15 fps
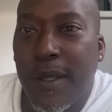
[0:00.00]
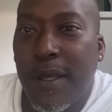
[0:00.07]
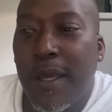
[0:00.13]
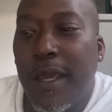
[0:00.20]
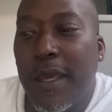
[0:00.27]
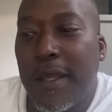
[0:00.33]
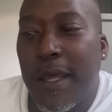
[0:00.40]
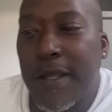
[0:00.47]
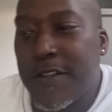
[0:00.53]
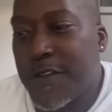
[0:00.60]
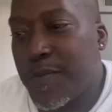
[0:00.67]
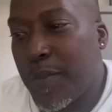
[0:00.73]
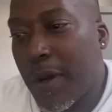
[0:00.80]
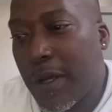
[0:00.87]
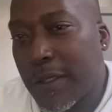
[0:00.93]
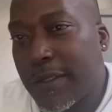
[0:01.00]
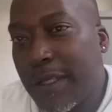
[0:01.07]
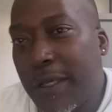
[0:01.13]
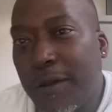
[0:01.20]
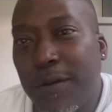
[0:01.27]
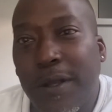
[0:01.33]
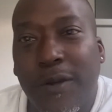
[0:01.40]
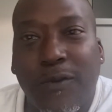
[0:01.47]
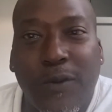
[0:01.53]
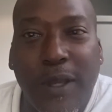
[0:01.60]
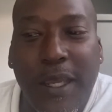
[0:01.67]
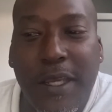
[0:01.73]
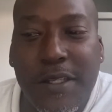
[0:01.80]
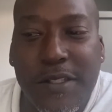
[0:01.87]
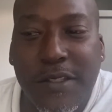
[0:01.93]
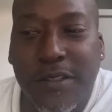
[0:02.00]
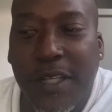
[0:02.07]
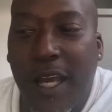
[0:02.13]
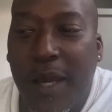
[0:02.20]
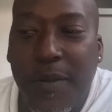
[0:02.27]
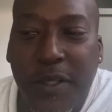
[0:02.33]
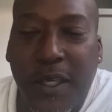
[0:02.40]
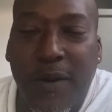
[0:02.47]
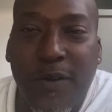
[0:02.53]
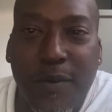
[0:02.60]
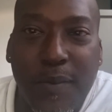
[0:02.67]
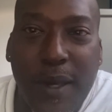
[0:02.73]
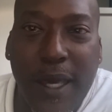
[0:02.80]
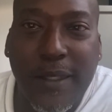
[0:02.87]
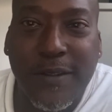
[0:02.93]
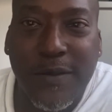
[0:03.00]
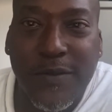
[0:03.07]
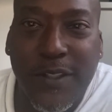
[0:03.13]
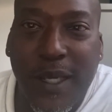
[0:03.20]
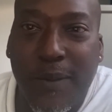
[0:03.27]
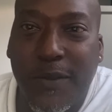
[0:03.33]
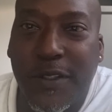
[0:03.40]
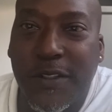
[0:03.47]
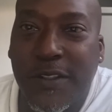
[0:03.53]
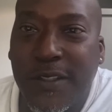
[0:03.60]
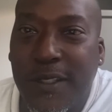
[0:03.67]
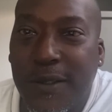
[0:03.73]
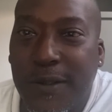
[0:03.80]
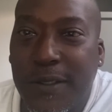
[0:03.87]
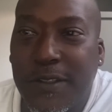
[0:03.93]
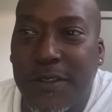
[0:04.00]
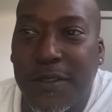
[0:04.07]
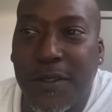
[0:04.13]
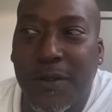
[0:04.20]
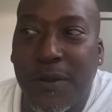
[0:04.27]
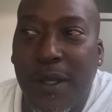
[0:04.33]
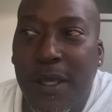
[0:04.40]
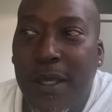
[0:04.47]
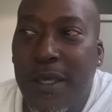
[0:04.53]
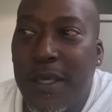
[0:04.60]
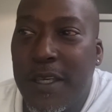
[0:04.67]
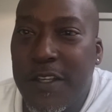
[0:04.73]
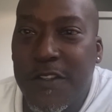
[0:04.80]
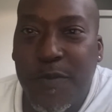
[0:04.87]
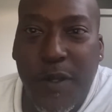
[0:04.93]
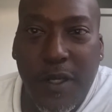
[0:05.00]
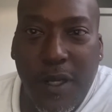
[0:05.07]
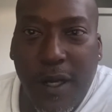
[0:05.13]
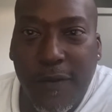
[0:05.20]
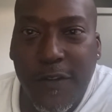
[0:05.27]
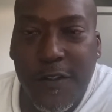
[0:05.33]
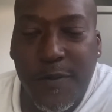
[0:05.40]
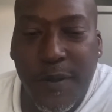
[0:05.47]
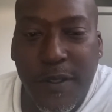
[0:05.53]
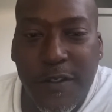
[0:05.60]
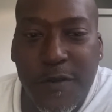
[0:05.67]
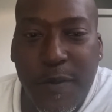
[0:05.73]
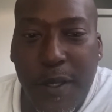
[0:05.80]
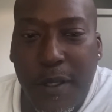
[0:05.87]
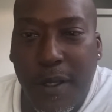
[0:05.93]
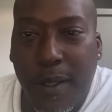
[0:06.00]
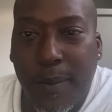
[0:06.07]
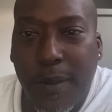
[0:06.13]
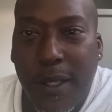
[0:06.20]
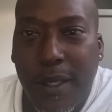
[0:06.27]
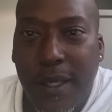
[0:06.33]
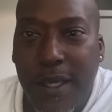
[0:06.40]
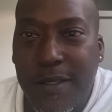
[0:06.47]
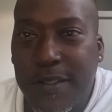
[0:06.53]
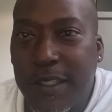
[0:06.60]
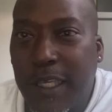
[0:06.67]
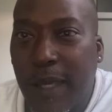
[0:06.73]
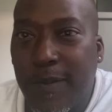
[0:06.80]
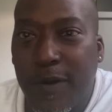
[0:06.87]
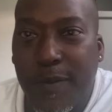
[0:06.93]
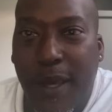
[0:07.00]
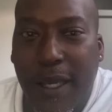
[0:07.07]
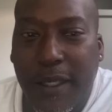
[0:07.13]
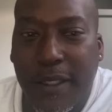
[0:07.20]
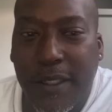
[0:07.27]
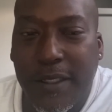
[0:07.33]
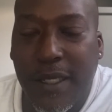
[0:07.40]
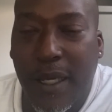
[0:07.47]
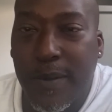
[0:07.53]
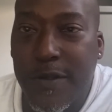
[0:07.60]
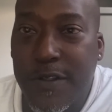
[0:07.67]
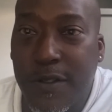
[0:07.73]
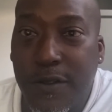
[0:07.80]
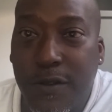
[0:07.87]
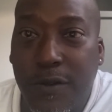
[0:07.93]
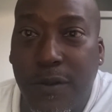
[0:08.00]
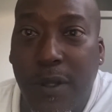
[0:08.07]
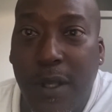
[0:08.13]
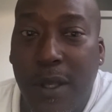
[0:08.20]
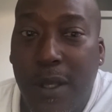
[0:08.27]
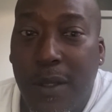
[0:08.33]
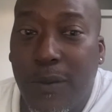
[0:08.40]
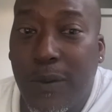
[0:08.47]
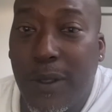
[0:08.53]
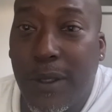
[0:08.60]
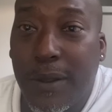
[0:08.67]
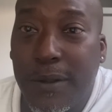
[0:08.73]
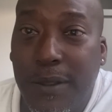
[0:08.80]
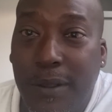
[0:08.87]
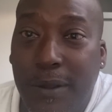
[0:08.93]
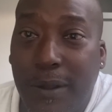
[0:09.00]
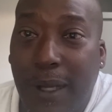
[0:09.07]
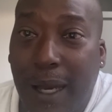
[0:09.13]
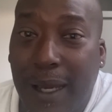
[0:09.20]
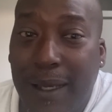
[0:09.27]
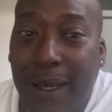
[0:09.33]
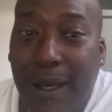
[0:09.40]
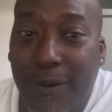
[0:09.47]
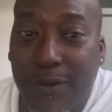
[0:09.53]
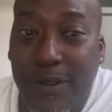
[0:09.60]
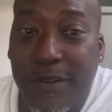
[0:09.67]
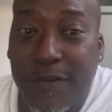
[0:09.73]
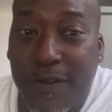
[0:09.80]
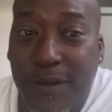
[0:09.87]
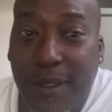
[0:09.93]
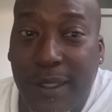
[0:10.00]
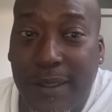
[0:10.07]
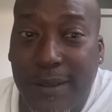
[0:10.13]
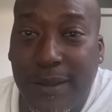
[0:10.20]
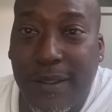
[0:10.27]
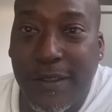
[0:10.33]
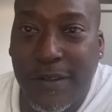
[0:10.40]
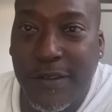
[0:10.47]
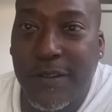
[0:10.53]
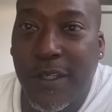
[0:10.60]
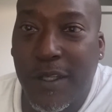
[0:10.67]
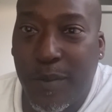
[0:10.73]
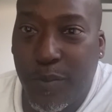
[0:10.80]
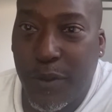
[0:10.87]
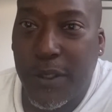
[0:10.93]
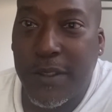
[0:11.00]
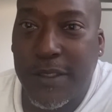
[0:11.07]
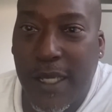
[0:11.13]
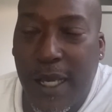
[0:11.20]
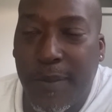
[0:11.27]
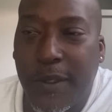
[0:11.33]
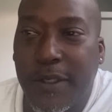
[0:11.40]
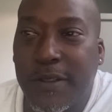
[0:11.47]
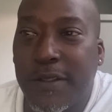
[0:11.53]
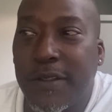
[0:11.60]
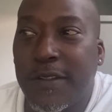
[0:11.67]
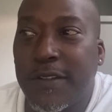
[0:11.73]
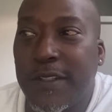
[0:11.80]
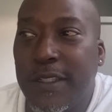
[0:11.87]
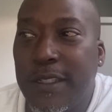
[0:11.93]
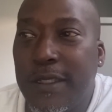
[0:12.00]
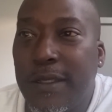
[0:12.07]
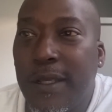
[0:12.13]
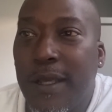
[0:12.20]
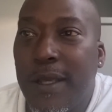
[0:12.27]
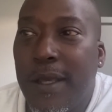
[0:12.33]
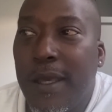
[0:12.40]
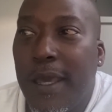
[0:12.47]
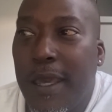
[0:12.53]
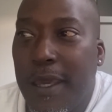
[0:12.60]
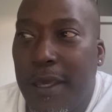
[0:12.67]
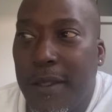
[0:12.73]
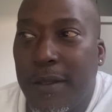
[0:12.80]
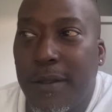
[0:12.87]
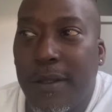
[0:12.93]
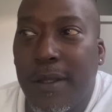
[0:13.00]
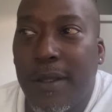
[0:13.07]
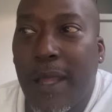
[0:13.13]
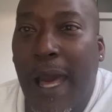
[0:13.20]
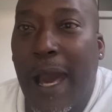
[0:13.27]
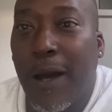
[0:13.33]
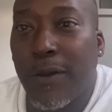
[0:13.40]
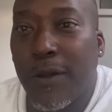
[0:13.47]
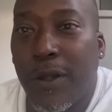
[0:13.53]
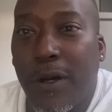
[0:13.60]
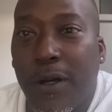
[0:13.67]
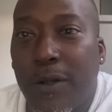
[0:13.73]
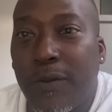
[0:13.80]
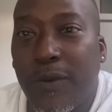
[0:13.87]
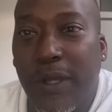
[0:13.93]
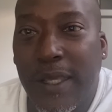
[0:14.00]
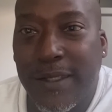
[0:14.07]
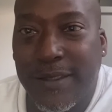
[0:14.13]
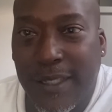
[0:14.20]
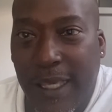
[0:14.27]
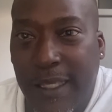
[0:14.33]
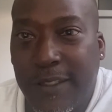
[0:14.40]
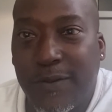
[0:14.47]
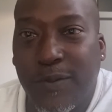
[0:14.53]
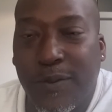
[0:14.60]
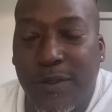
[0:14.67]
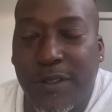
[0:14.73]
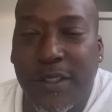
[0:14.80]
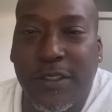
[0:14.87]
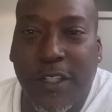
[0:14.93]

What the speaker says: and that sparked the internet rage. Is Tommy coming back sometime in the series? His spinoff has been sped up. Is he coming back anytime soon? Well, I really feel like this is going to bring Tommy into the scene, and how long it takes will be